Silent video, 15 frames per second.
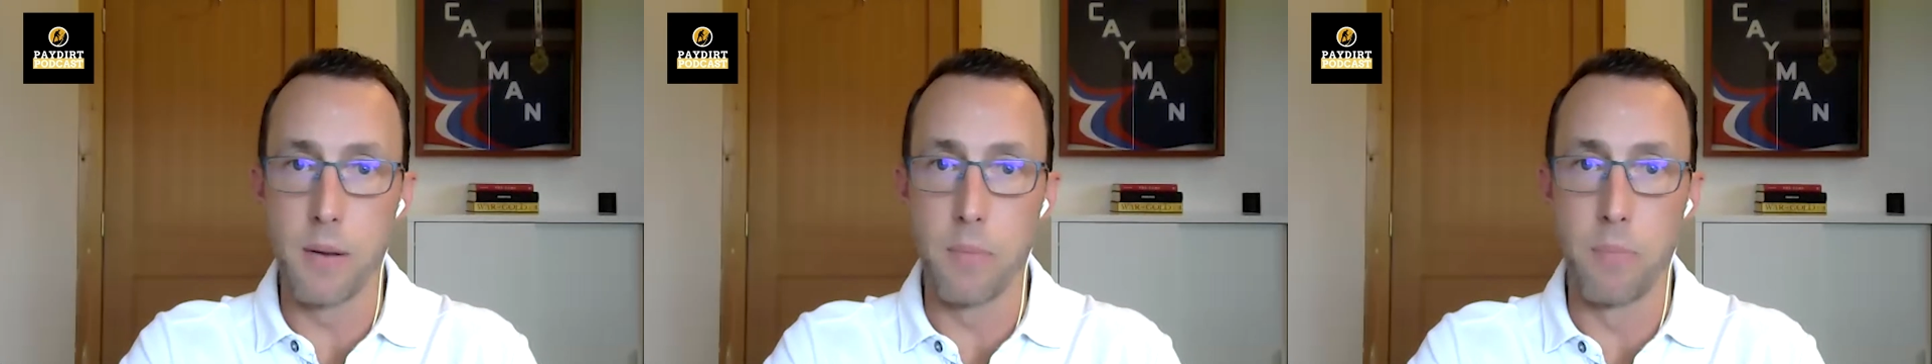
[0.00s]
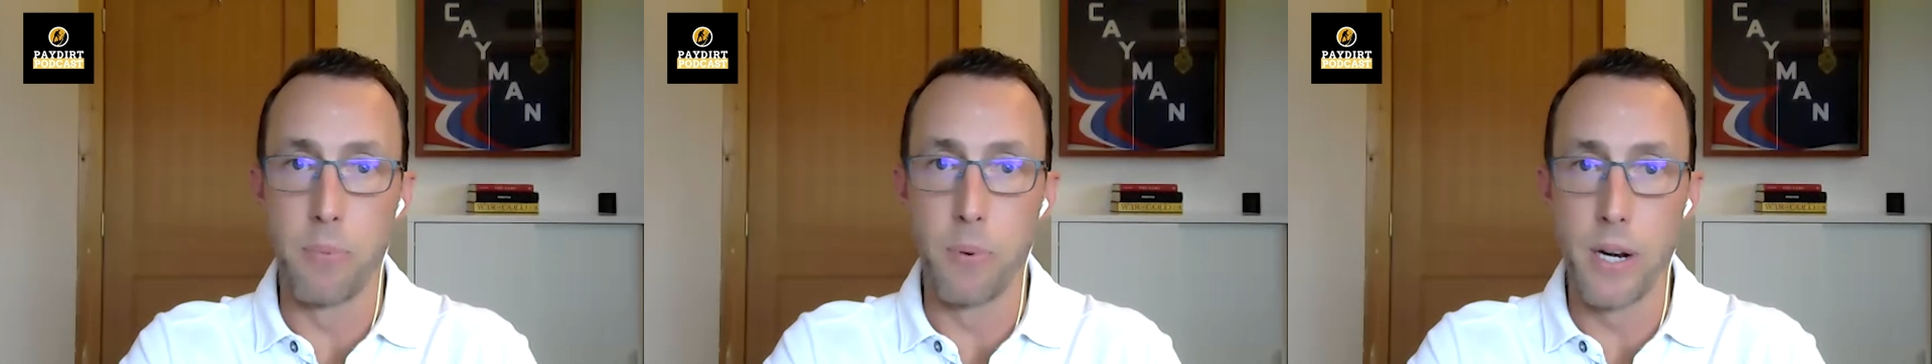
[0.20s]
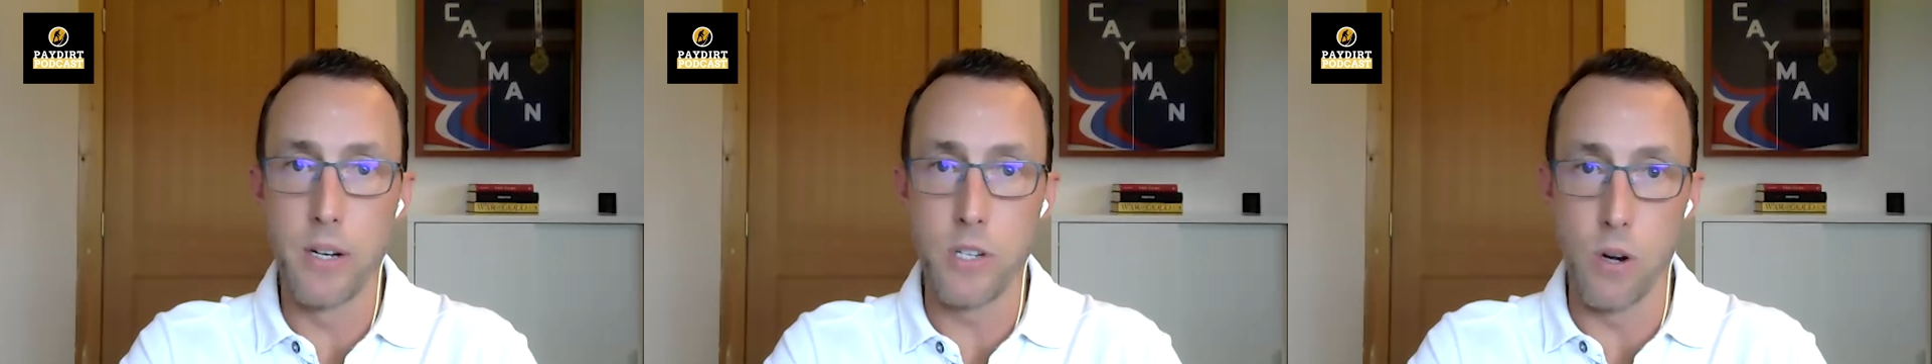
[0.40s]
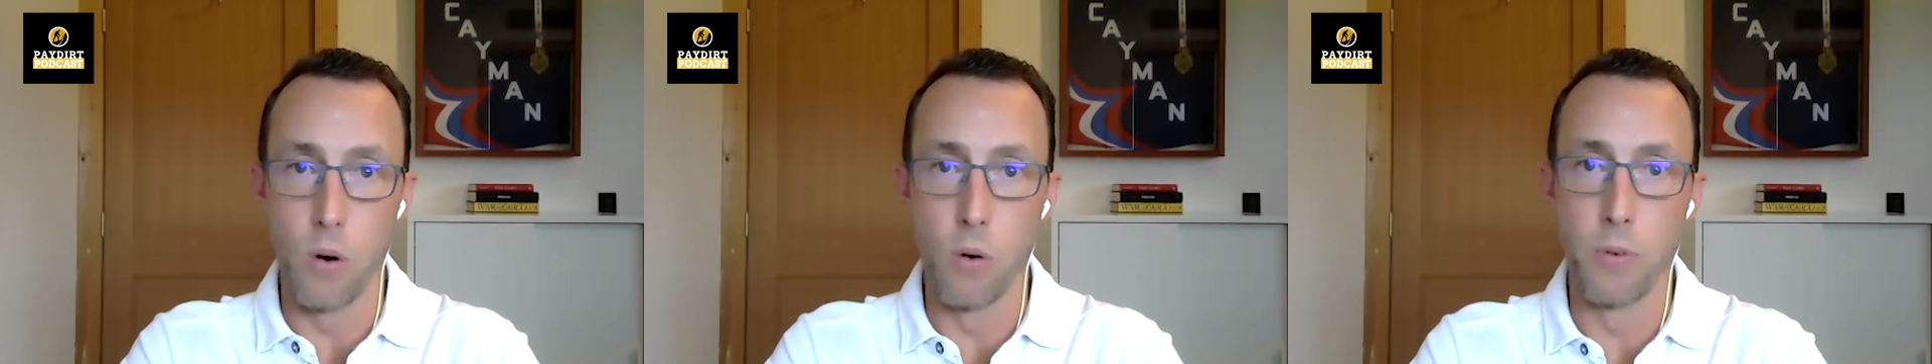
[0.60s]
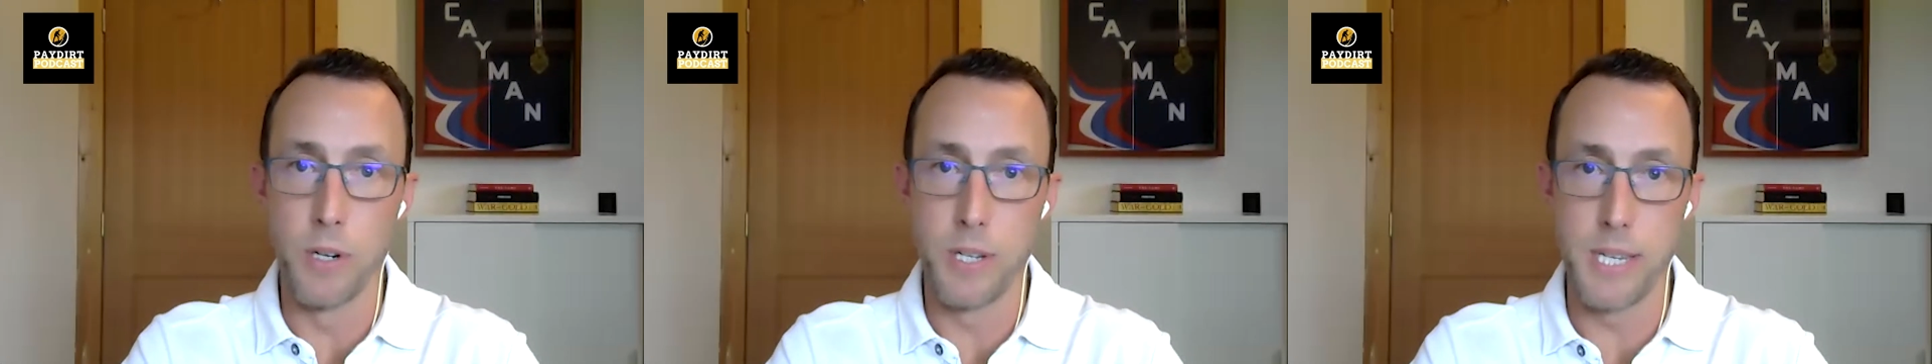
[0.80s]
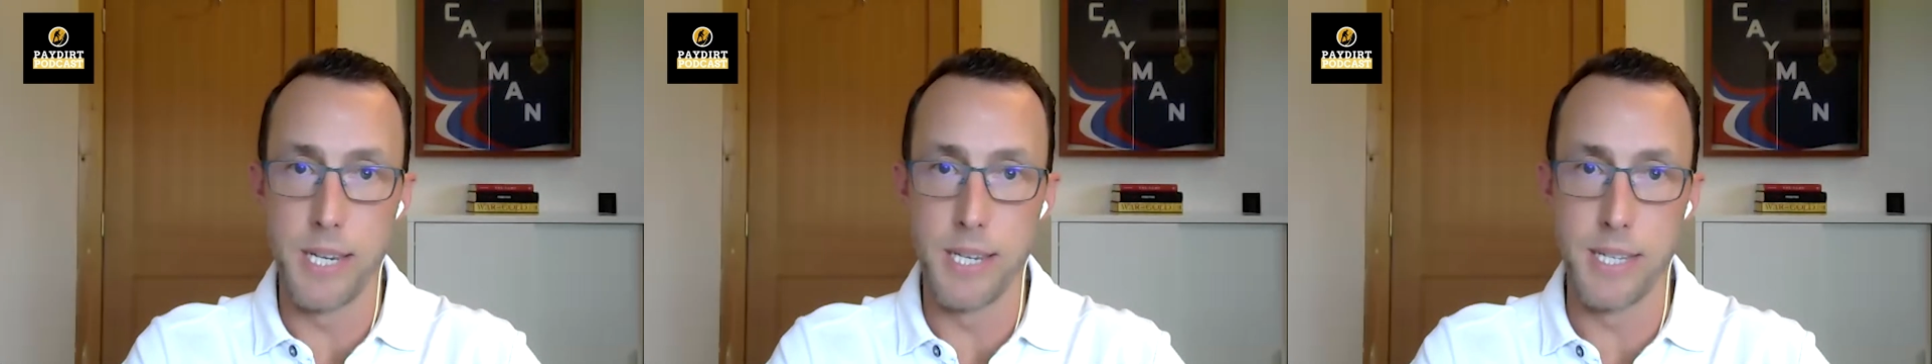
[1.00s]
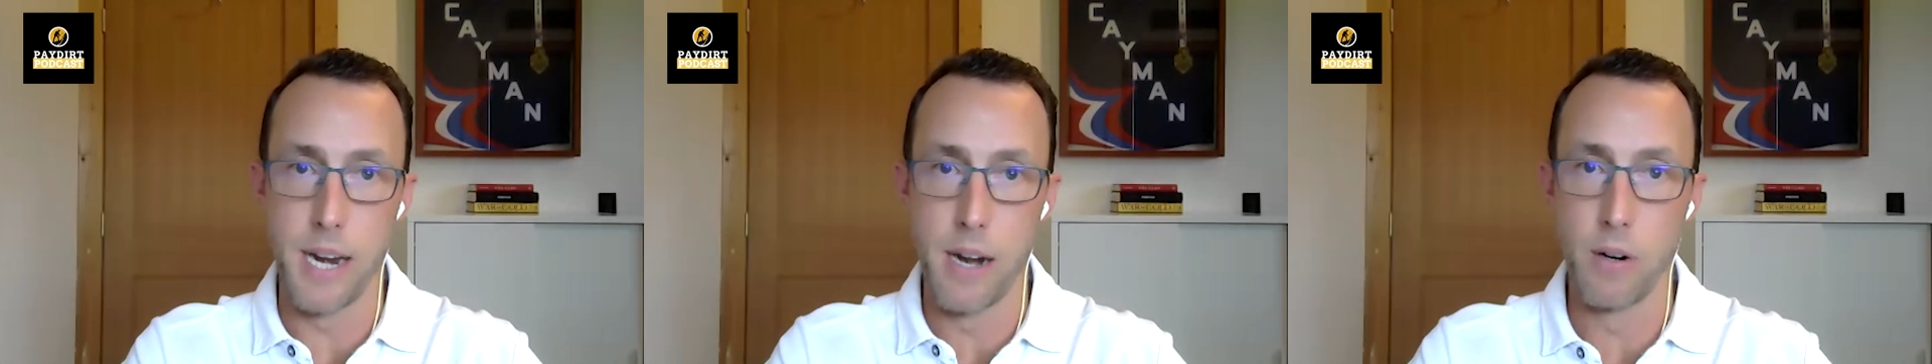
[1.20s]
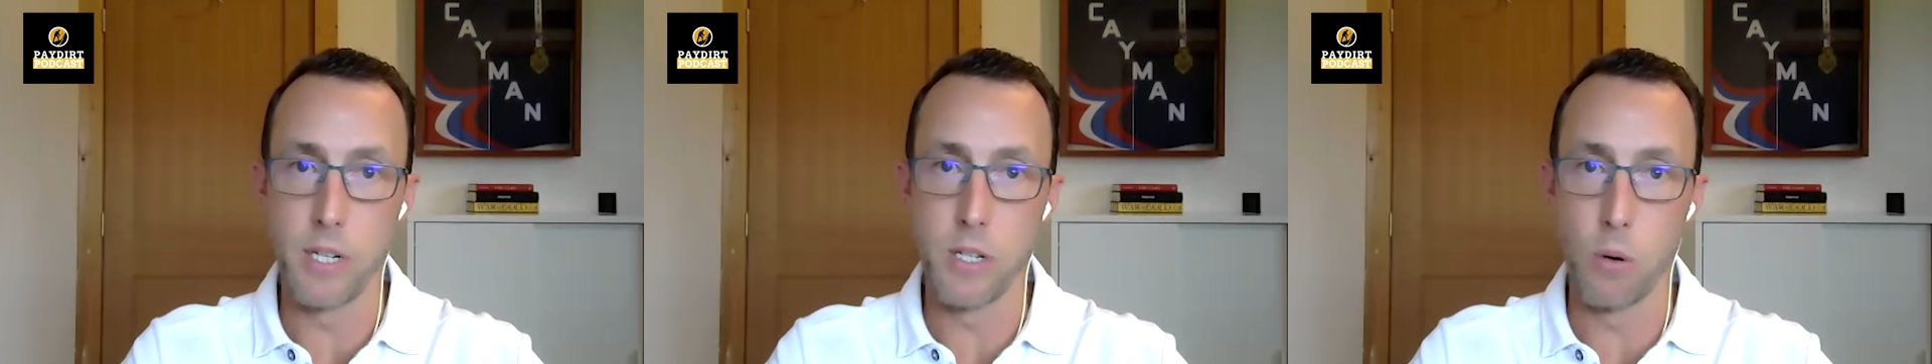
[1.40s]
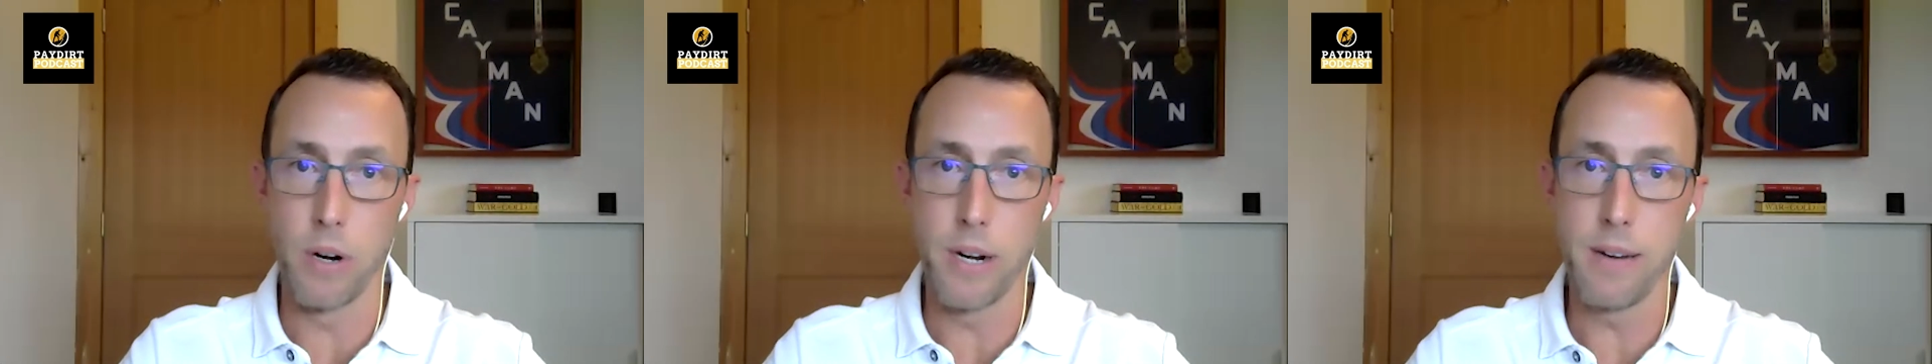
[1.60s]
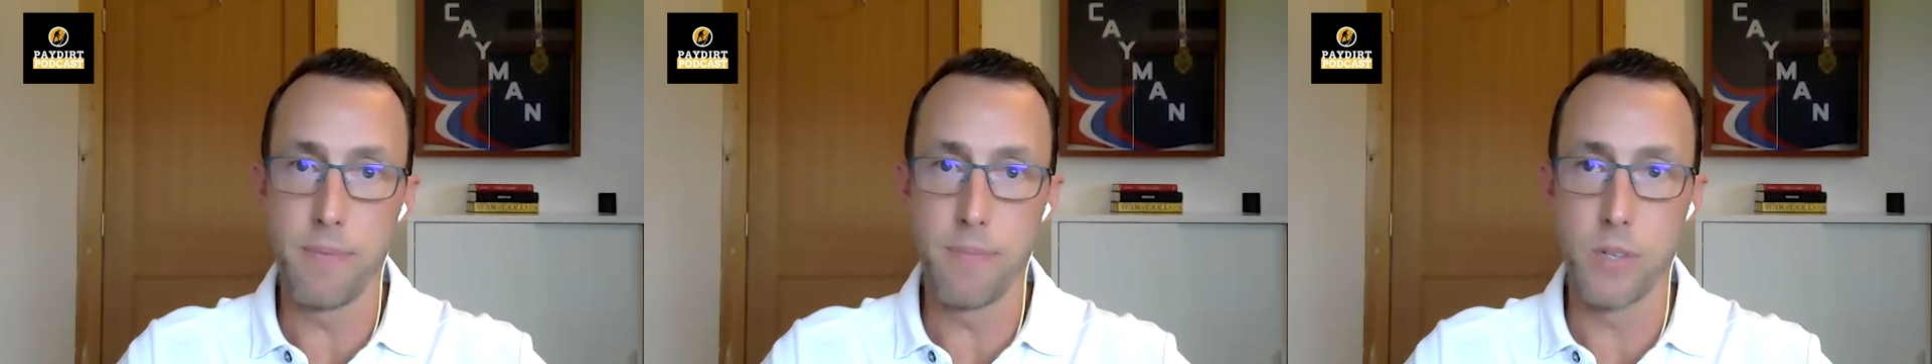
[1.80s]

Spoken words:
a British overseas territory.